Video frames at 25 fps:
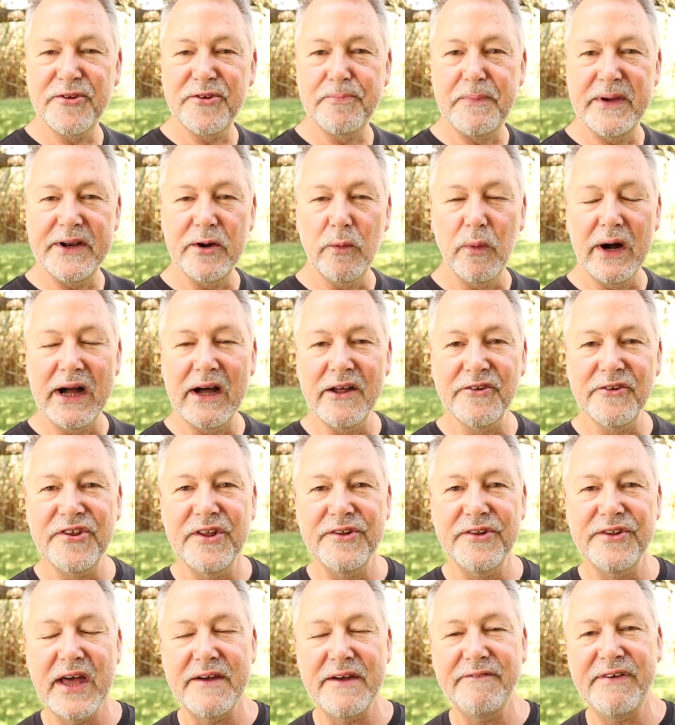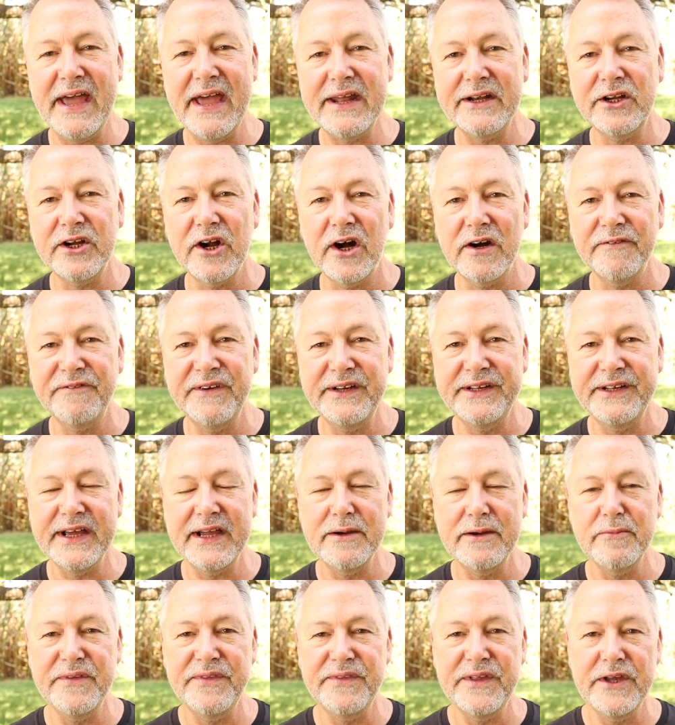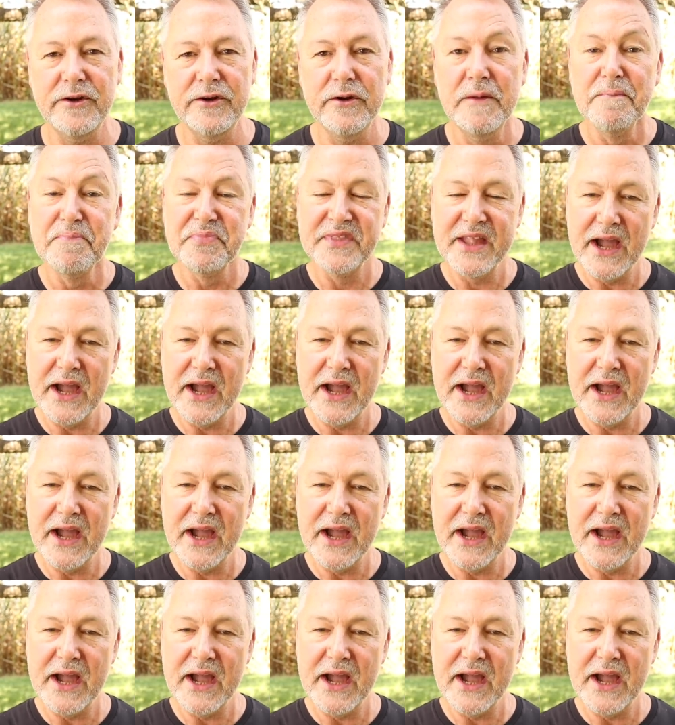It's been a while since I've had coffee time with you.